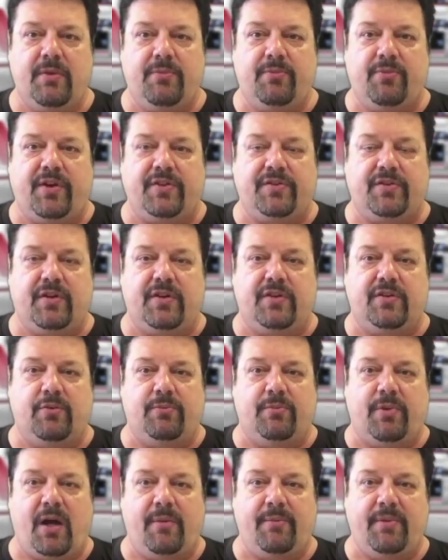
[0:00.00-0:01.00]
President
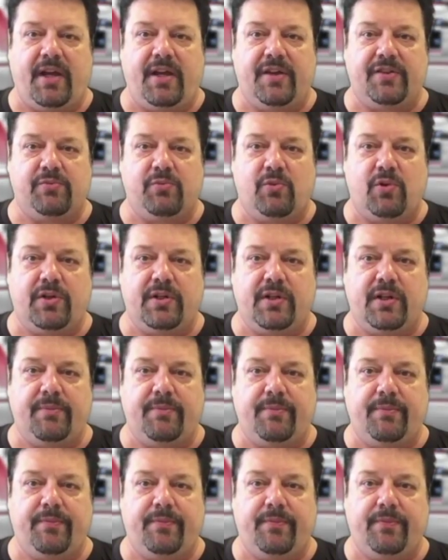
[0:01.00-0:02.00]
Obama has warned
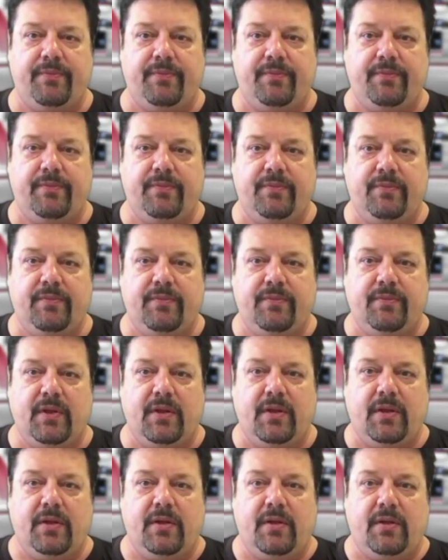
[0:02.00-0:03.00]
him.
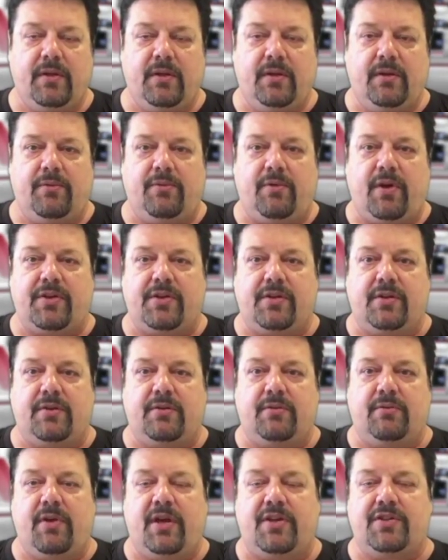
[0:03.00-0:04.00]

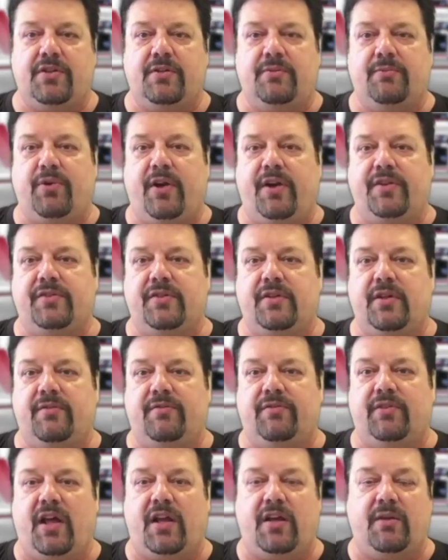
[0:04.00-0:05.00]
Russian President
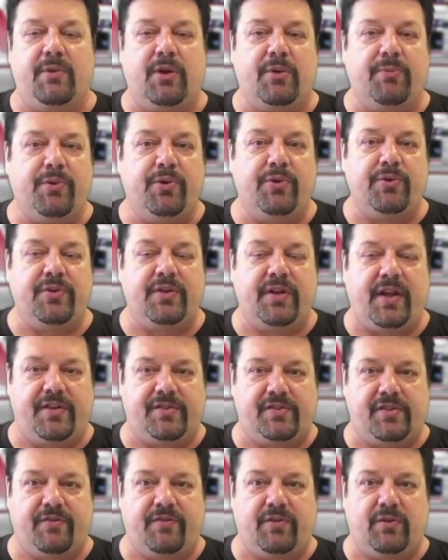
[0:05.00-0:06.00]
Vladimir Putin
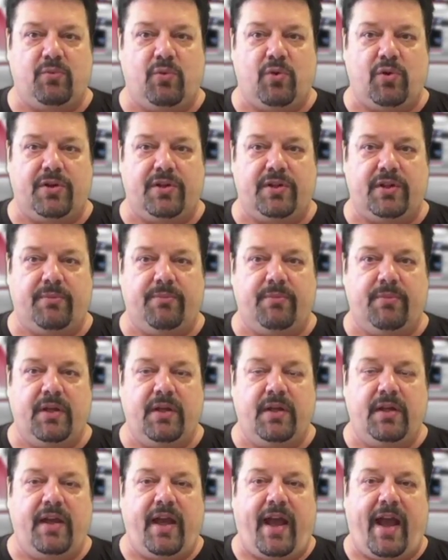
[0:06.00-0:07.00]
has even warned him,
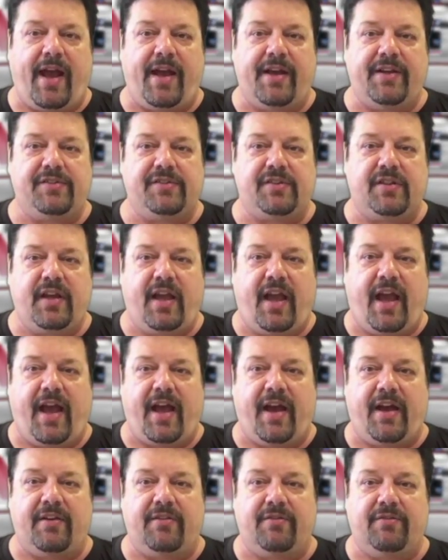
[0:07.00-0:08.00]
as
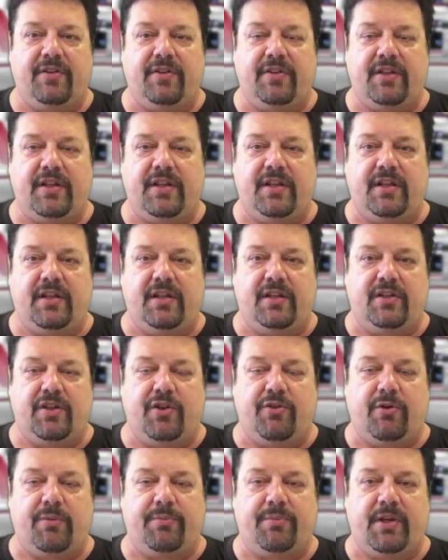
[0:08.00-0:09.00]
have the
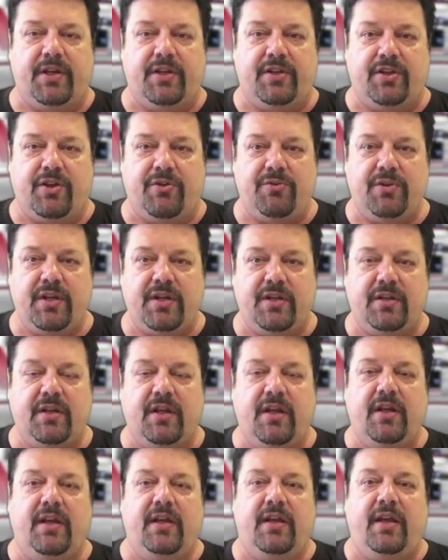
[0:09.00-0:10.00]
European
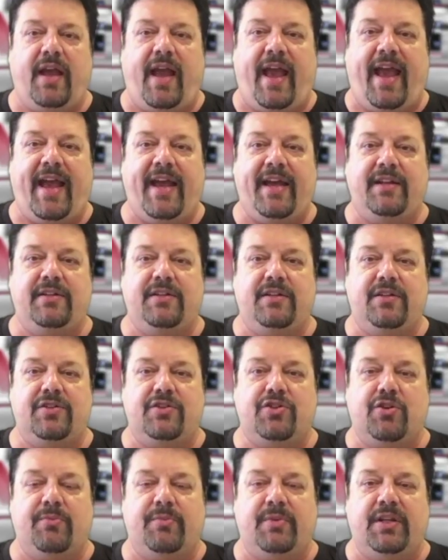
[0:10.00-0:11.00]
Union and
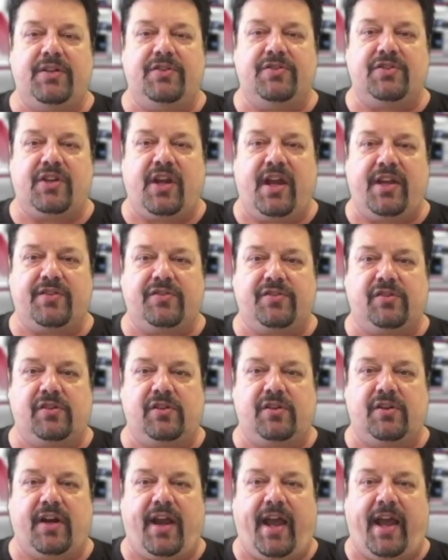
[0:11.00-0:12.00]
Germany's
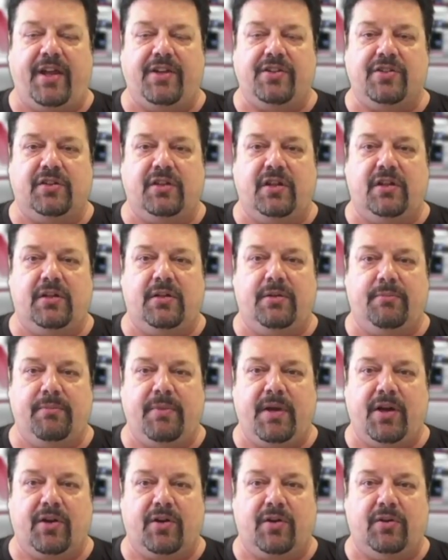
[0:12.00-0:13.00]
Chancellor Angela
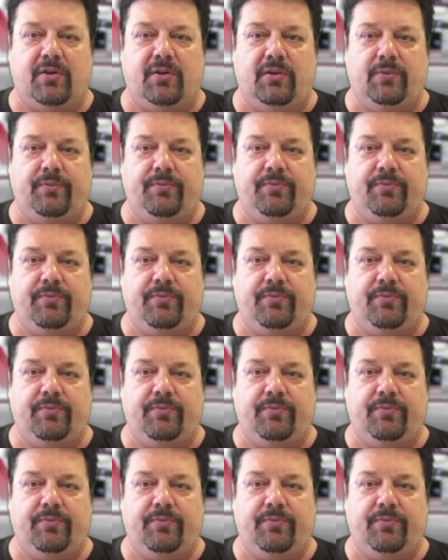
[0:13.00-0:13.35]
Merkel.